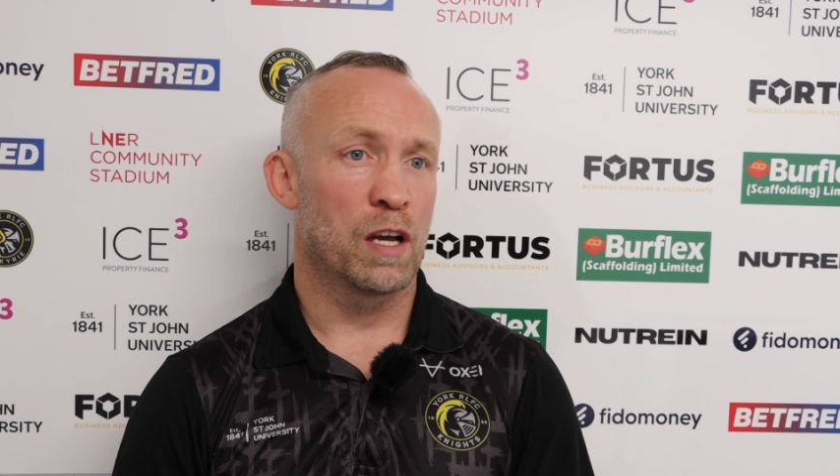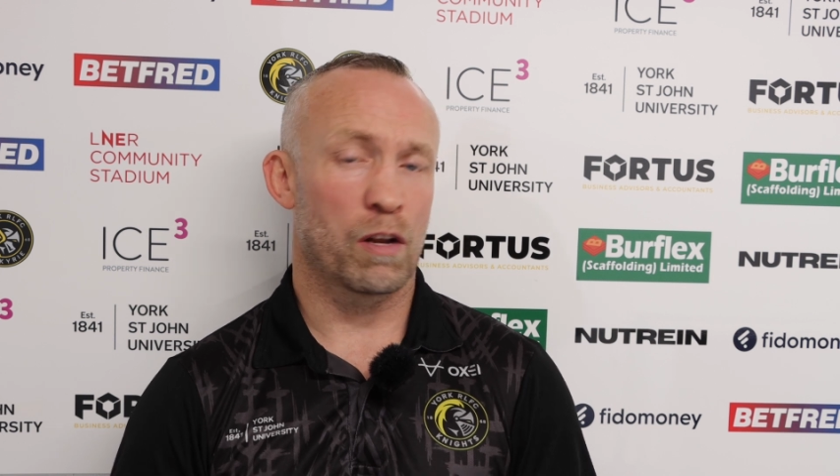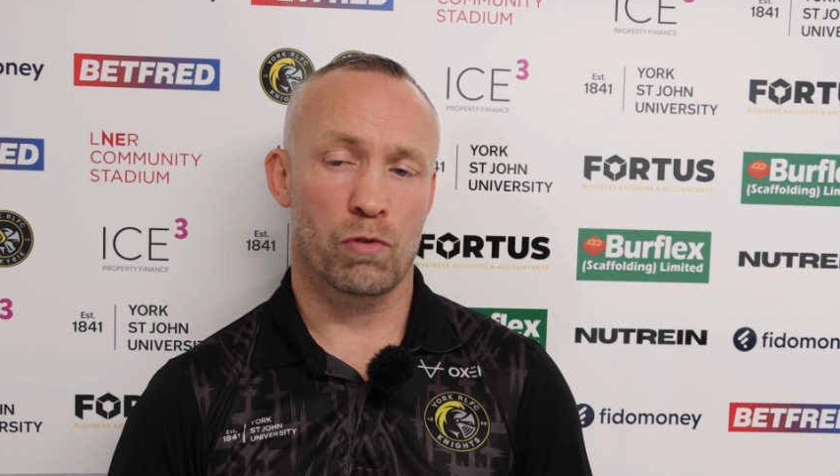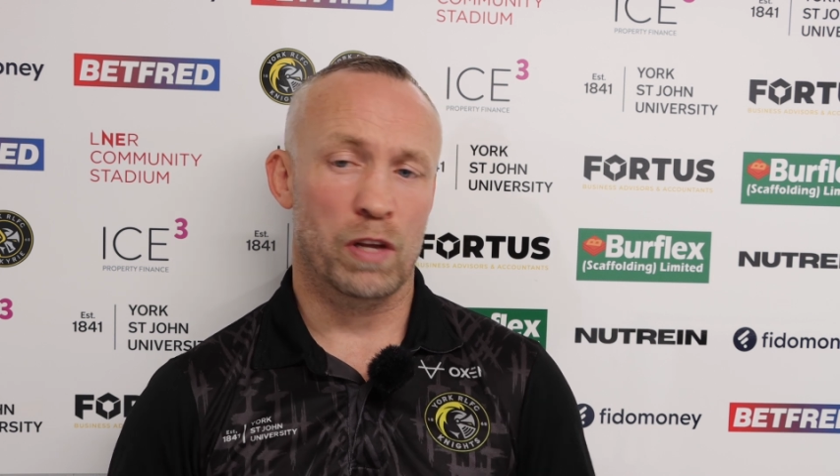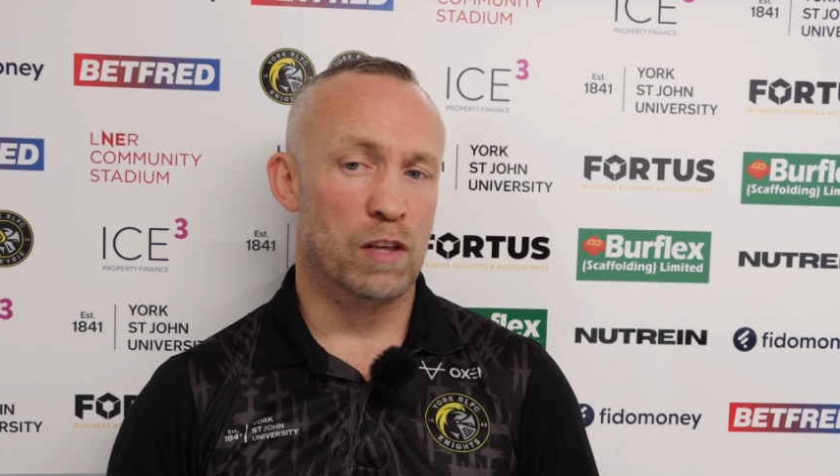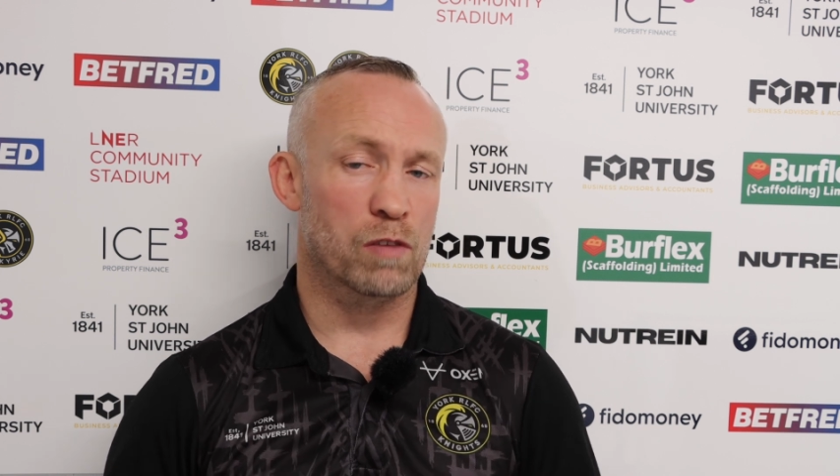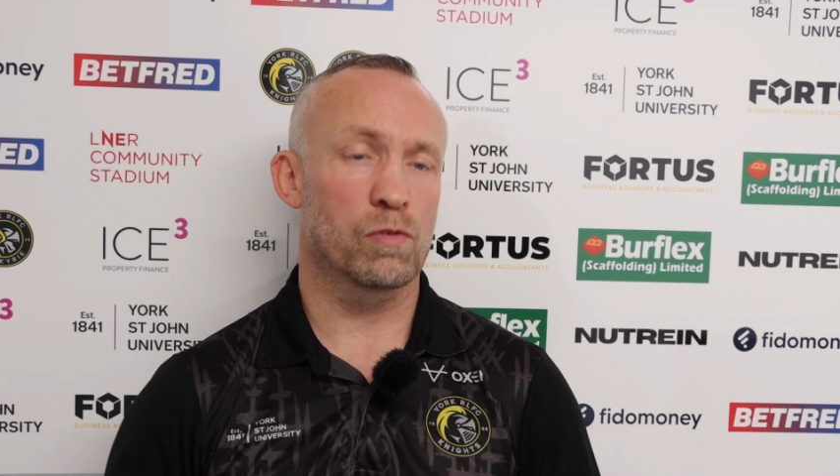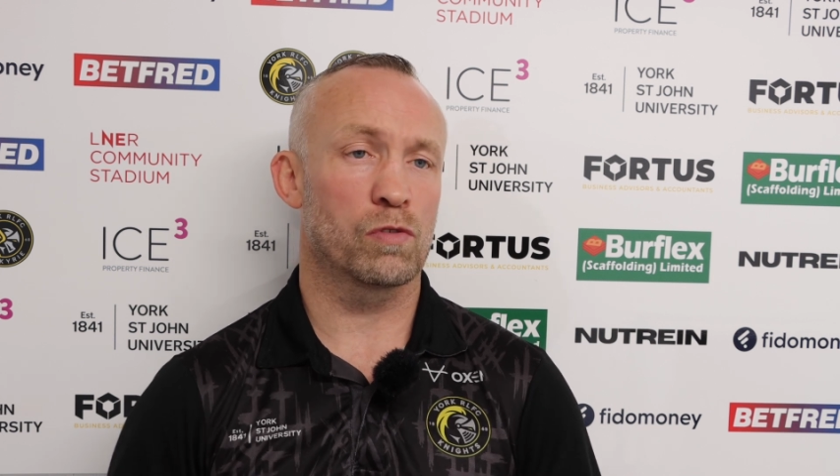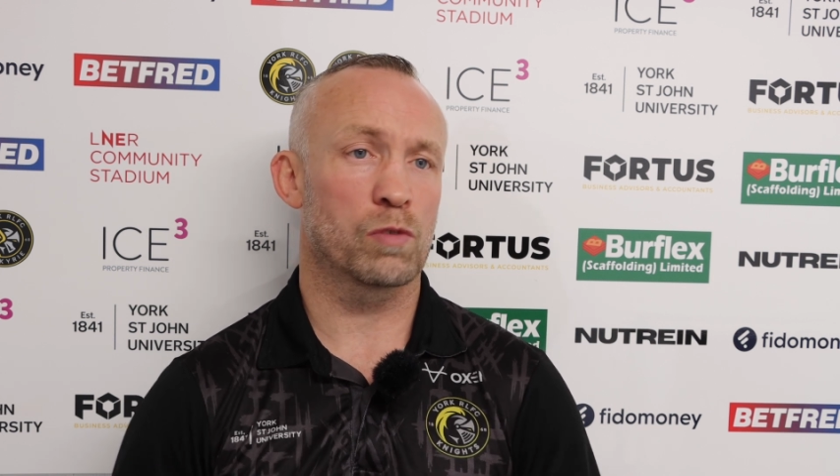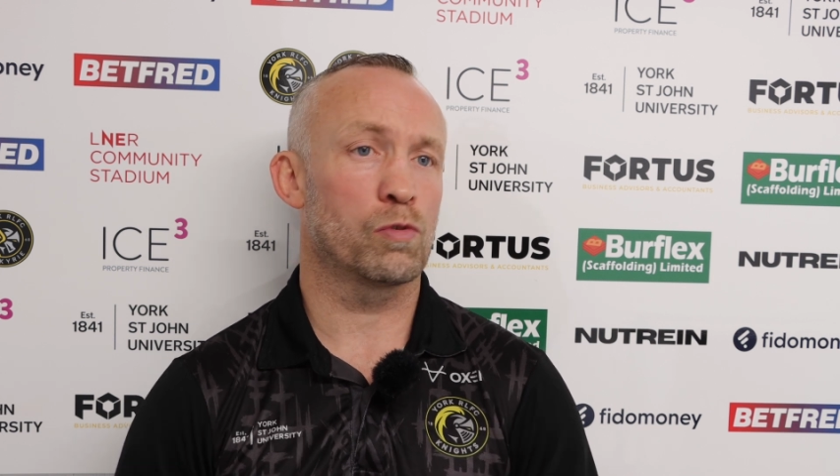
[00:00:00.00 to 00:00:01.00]
I thought he had
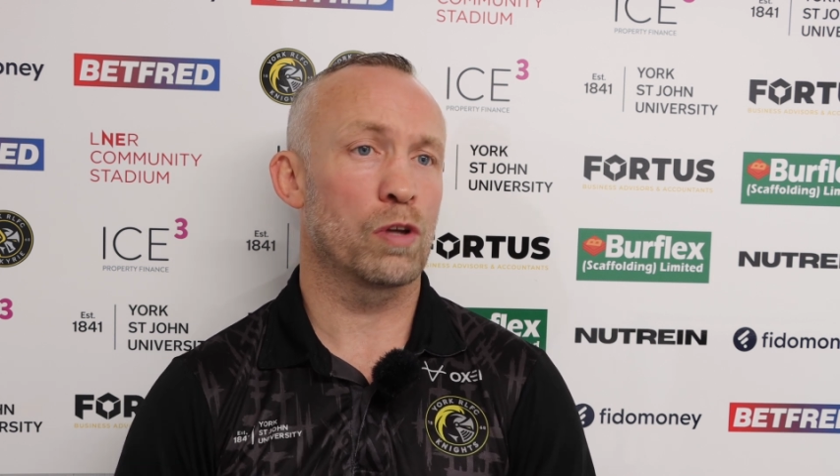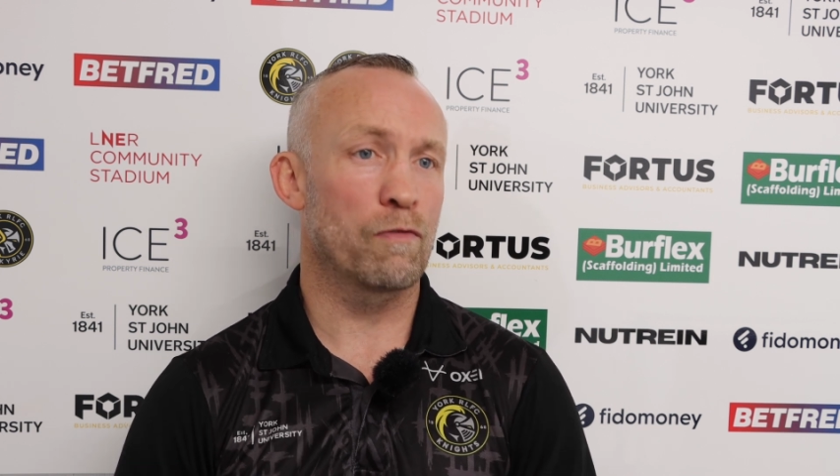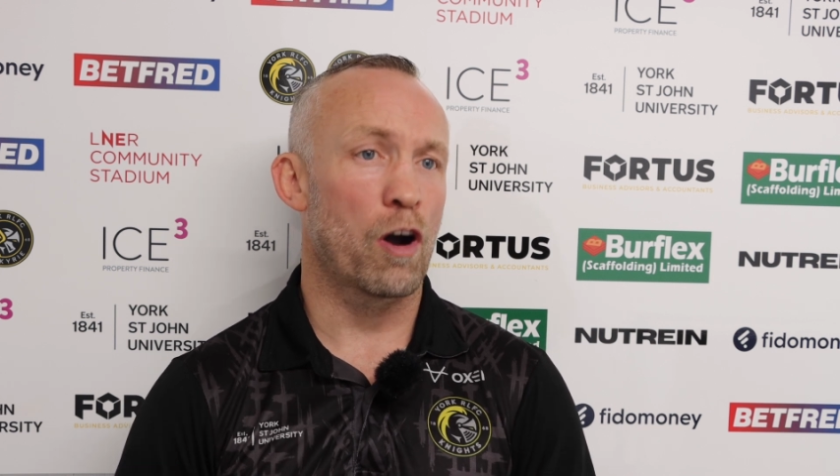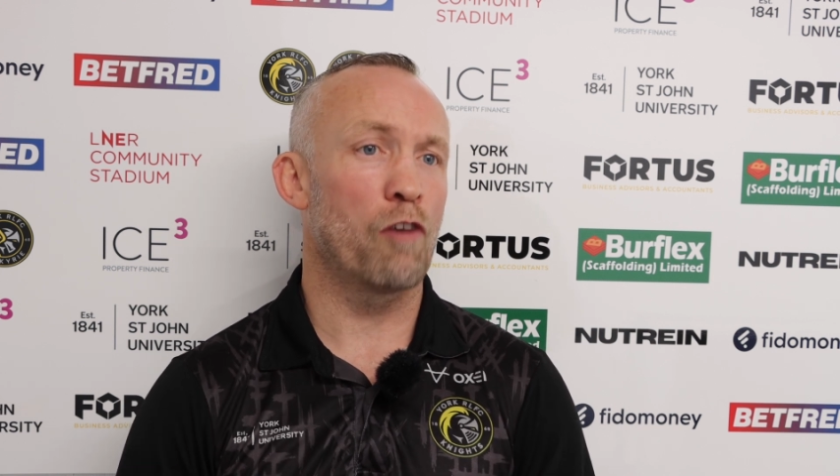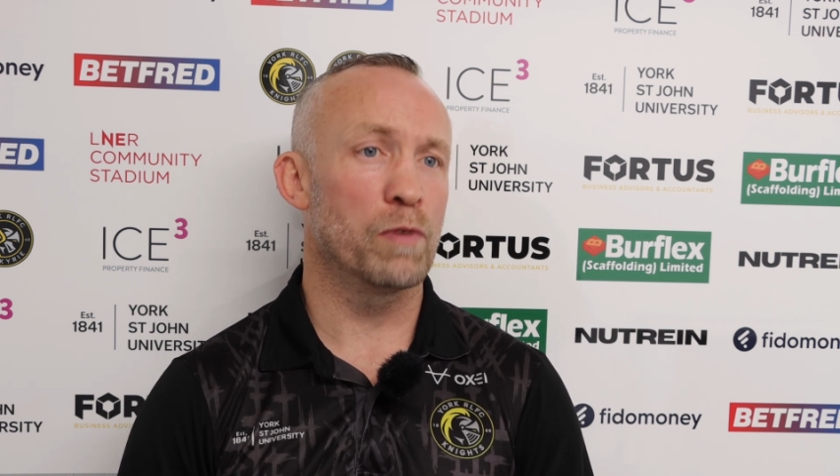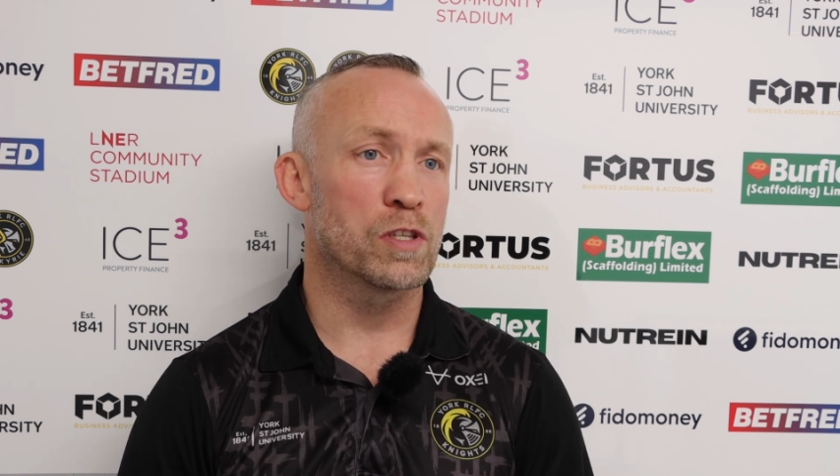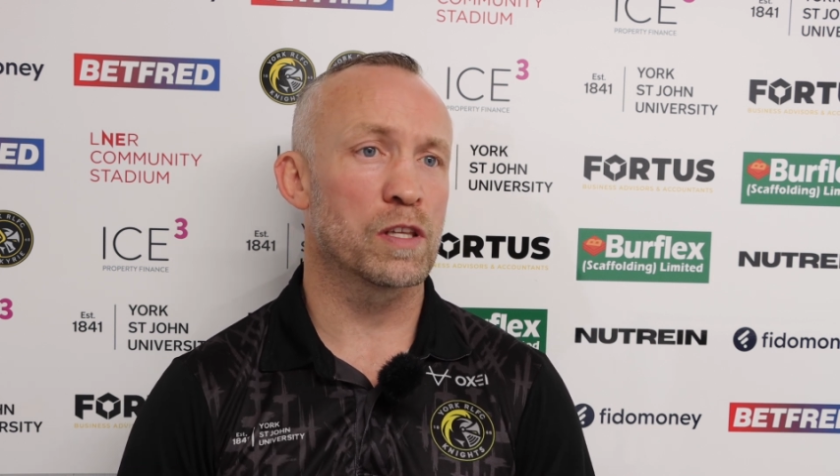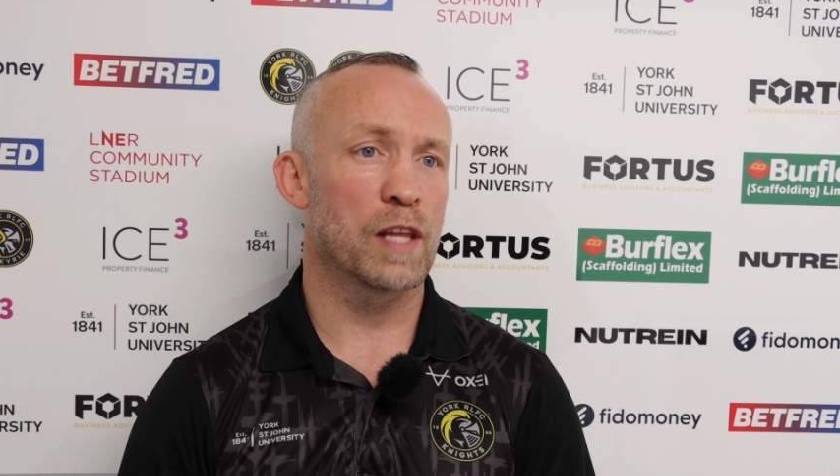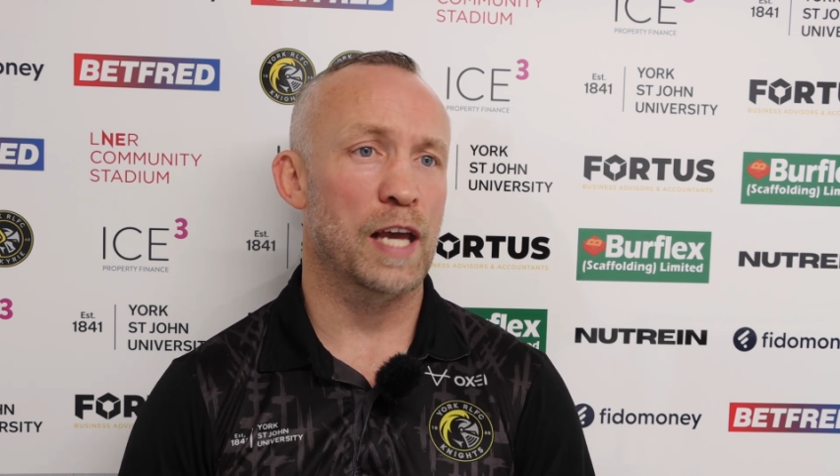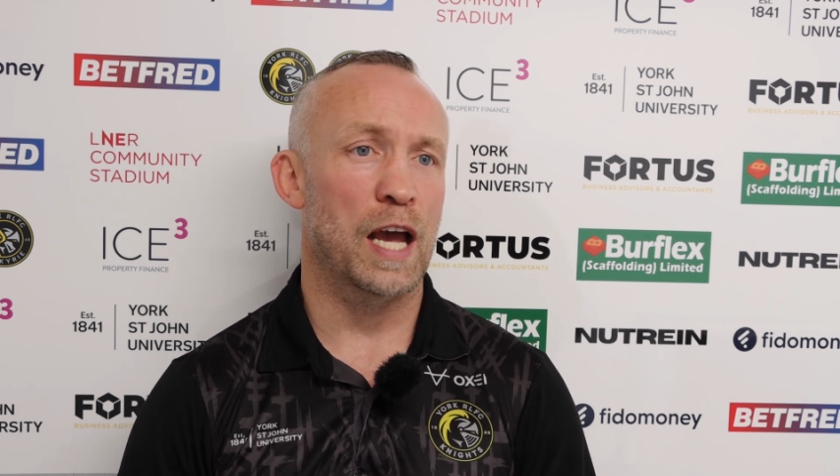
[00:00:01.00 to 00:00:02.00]
some good involvements
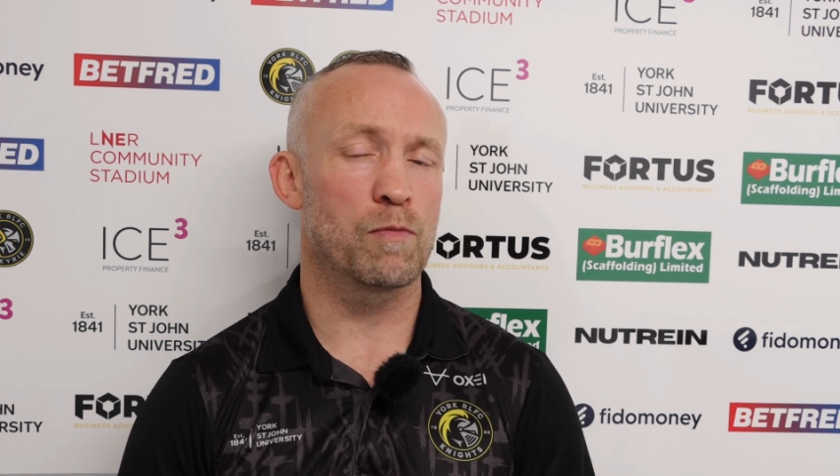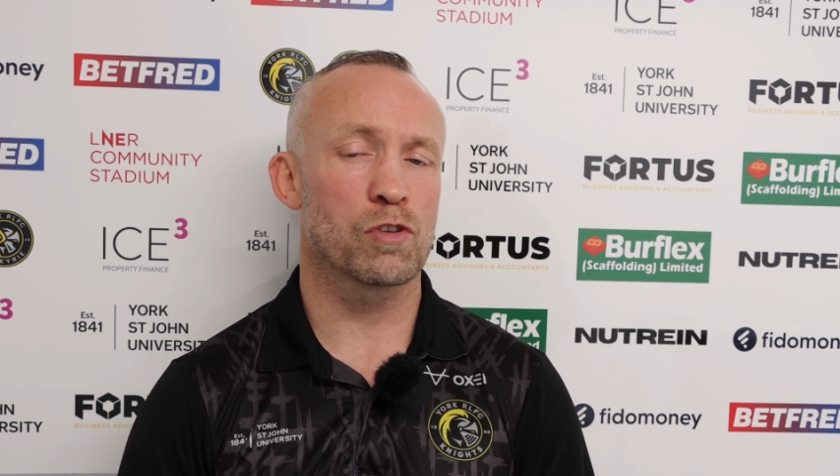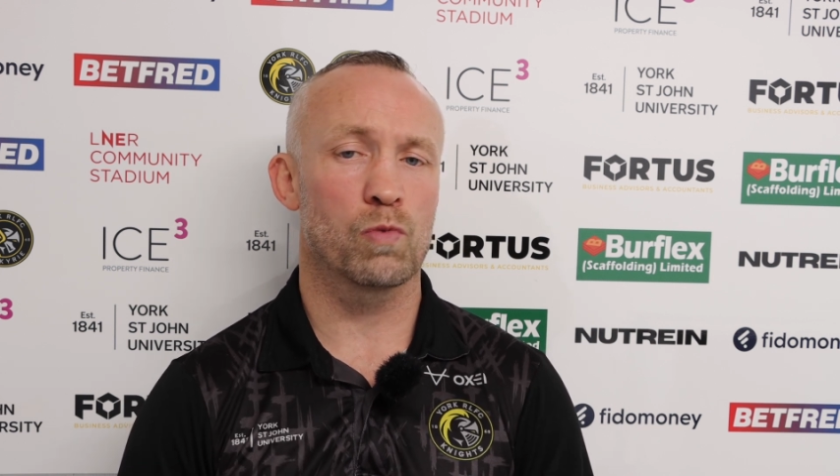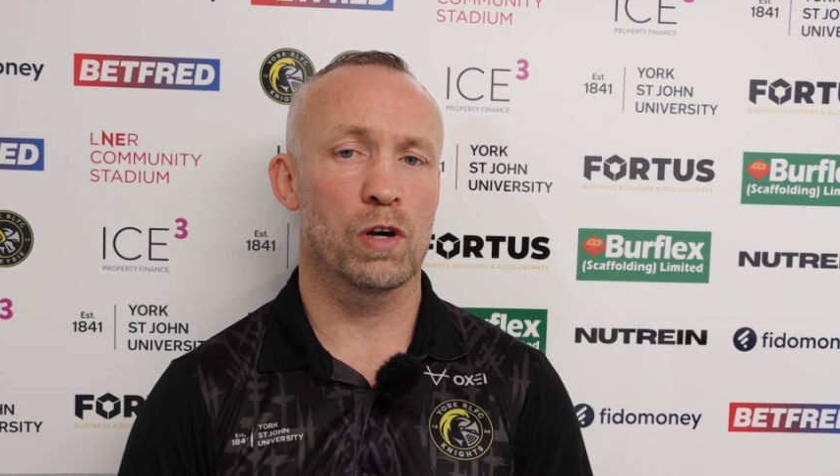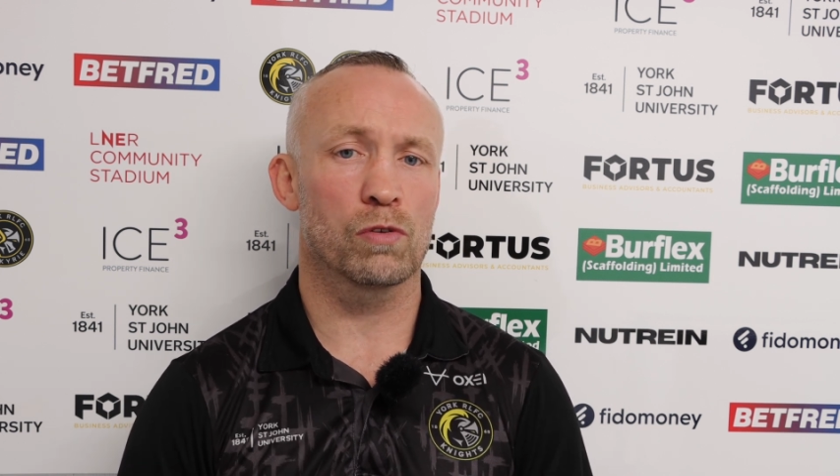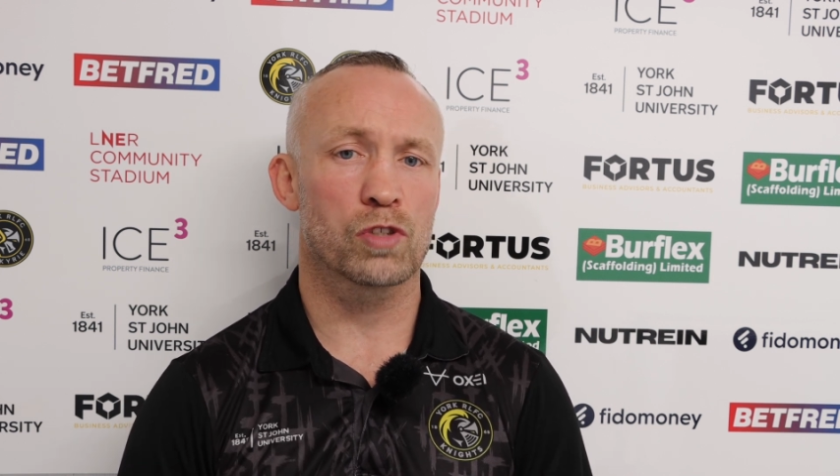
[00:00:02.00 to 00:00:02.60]
in the game as well.